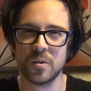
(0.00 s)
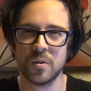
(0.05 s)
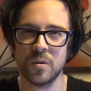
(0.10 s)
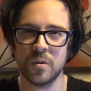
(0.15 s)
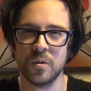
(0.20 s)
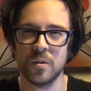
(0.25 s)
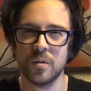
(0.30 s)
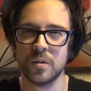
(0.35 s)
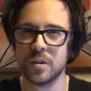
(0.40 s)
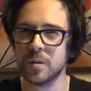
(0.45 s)

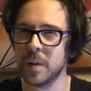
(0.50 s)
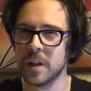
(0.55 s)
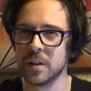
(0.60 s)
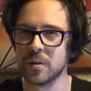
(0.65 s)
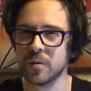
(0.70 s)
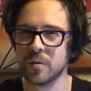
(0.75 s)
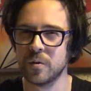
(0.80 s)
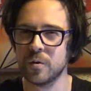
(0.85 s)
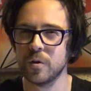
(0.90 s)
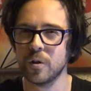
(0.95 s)
who,
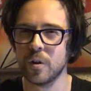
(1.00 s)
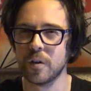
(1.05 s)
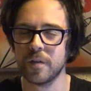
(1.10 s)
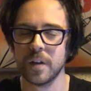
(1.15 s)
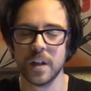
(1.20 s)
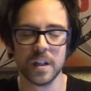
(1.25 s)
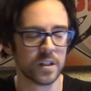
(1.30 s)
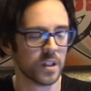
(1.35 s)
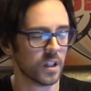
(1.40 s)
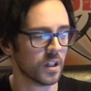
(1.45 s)
depending on who you're
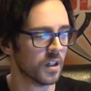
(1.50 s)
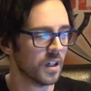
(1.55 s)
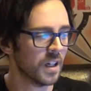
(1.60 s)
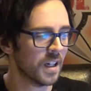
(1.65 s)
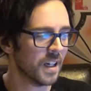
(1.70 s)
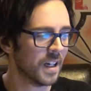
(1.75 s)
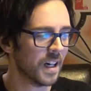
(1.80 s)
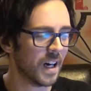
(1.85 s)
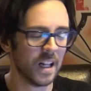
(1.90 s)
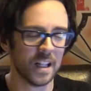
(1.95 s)
facing.
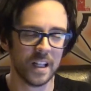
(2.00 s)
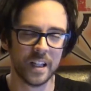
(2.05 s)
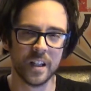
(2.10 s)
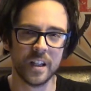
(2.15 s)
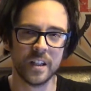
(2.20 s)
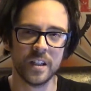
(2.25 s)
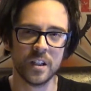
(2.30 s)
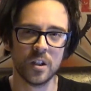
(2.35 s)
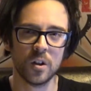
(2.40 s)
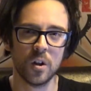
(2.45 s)
I like
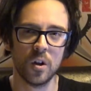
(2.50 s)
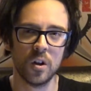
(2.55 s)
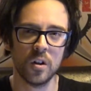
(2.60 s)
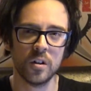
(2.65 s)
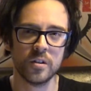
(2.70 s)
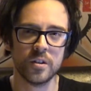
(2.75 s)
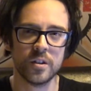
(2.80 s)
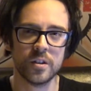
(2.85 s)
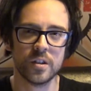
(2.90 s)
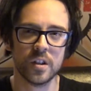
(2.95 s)
Lightning
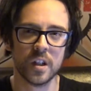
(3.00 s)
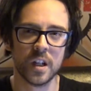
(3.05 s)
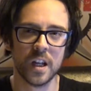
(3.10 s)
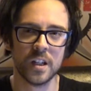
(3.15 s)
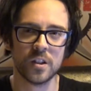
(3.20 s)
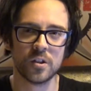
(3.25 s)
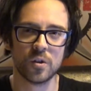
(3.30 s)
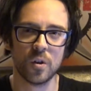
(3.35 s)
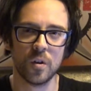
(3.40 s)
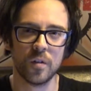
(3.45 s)
Claws,
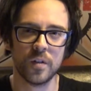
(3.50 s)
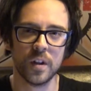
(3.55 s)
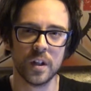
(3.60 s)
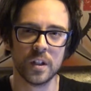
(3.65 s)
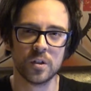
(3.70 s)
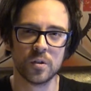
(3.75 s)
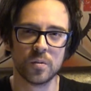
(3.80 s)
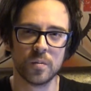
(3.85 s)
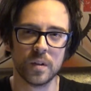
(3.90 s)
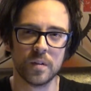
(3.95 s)
against sort of
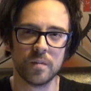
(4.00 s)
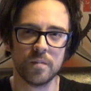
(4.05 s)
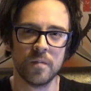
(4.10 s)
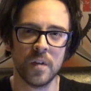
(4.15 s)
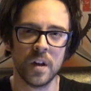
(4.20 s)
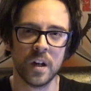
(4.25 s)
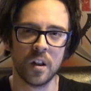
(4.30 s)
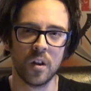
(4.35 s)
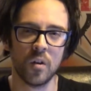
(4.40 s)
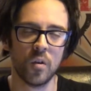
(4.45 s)
things with
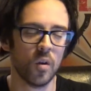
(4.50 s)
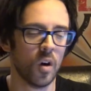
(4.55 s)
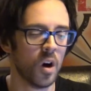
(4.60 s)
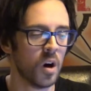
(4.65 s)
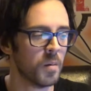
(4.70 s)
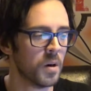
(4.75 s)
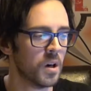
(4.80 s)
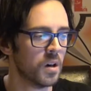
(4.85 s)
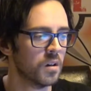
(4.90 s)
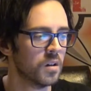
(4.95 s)
very low
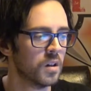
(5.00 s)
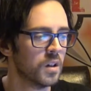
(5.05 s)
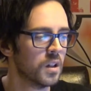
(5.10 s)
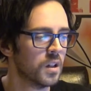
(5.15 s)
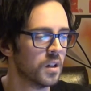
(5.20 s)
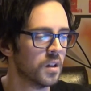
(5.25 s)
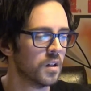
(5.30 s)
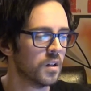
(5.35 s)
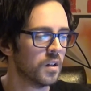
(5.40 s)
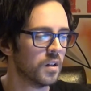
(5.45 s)
armour.
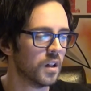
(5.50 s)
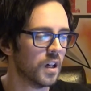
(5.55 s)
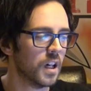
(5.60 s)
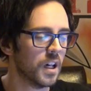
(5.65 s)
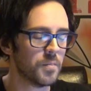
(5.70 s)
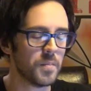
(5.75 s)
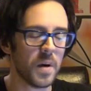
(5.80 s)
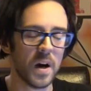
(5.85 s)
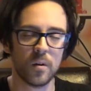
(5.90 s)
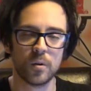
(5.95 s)

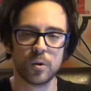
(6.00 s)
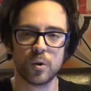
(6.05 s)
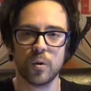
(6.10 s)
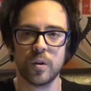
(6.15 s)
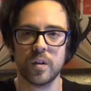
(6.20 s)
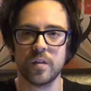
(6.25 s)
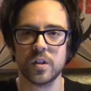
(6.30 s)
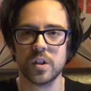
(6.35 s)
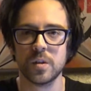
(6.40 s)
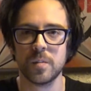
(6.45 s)
Uh, power
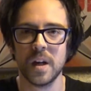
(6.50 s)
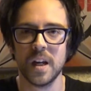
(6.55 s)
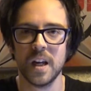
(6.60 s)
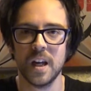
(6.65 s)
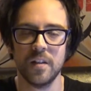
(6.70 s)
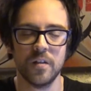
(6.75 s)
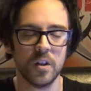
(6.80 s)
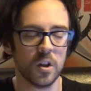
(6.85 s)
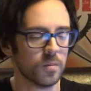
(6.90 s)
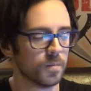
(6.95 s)
Sword is a bit
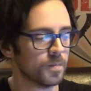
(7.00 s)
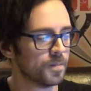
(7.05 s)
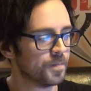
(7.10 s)
heavier.